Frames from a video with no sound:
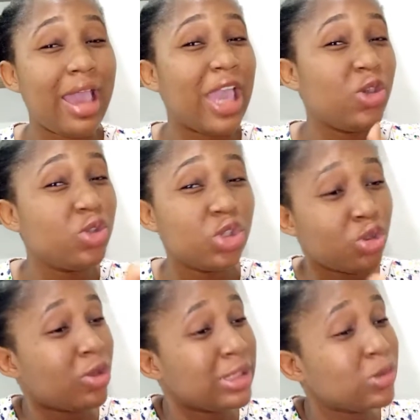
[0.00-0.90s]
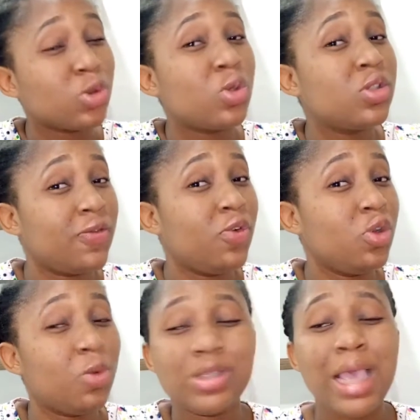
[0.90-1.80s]
are you sure this was what you
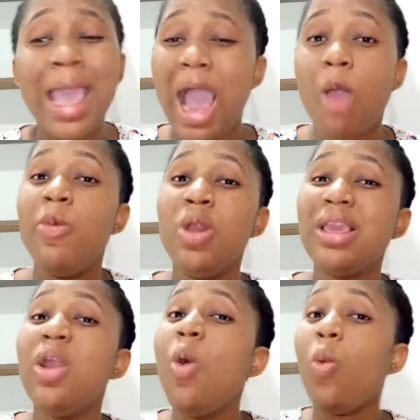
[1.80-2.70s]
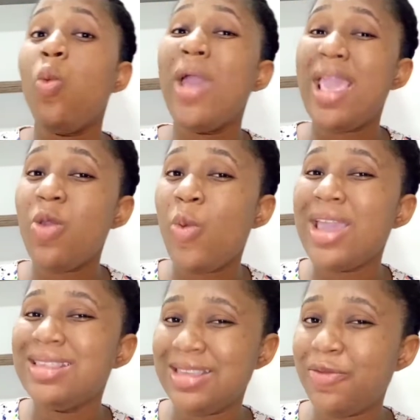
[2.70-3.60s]
followed? Because I'll be looking way,
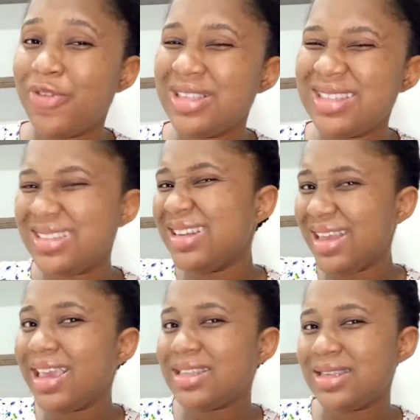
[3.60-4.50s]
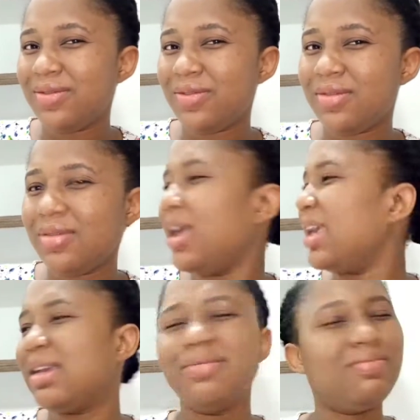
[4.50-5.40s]
way different in the negative.
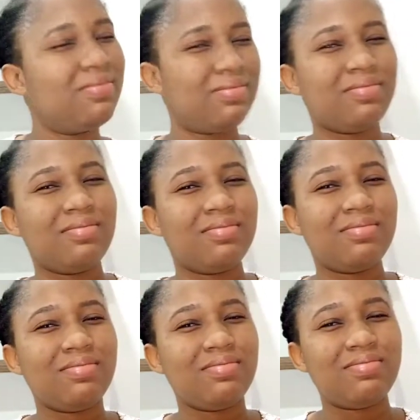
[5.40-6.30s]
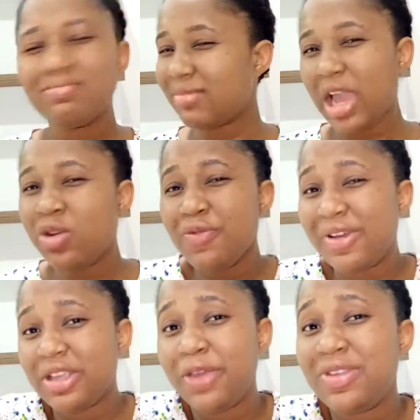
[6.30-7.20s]
Like, I don't know if,
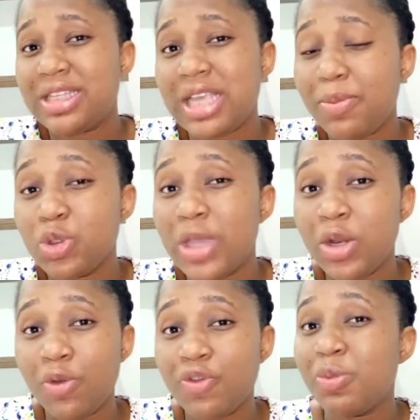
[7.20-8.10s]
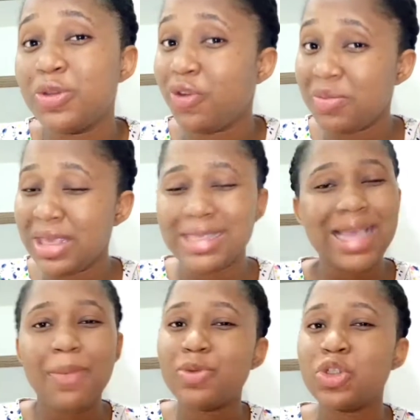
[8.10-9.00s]
I, if that's happened to any of you, but for me, it
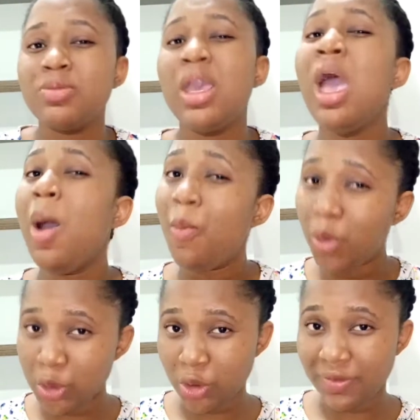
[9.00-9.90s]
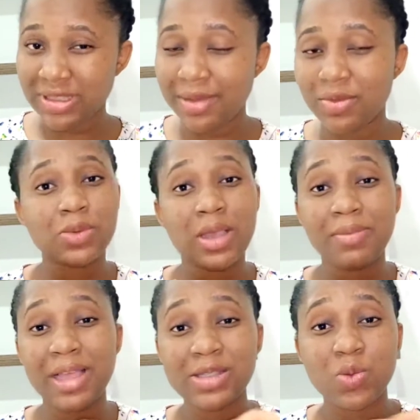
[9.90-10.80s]
happens to me most of the time. Um,
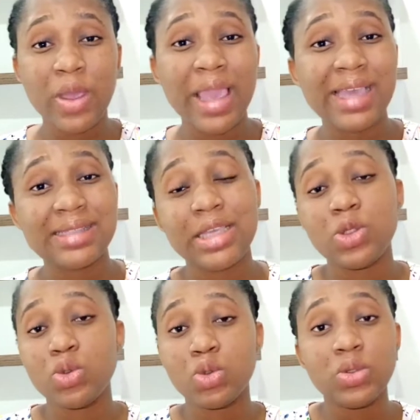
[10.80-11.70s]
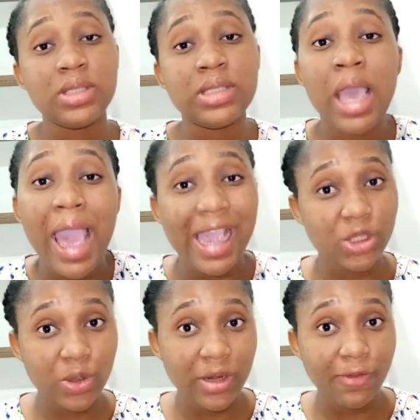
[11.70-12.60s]
that's why I said to do this. I
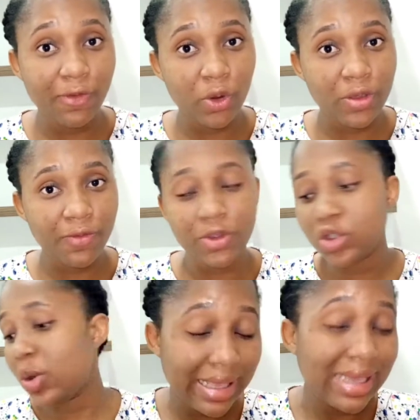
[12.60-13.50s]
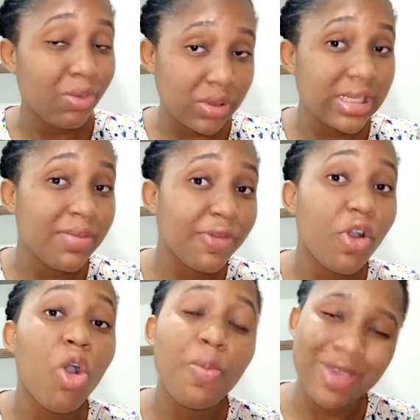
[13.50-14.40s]
tried following video. Like I was saying
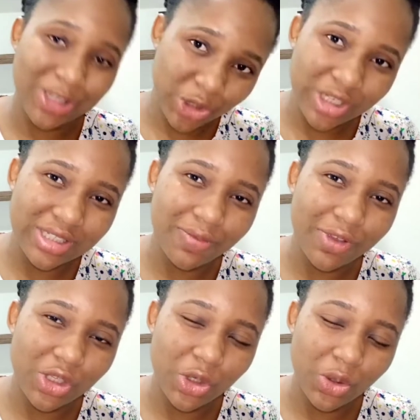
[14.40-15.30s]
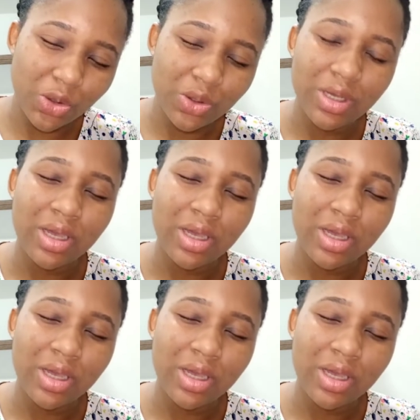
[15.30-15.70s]
before, hope you enjoyed the video.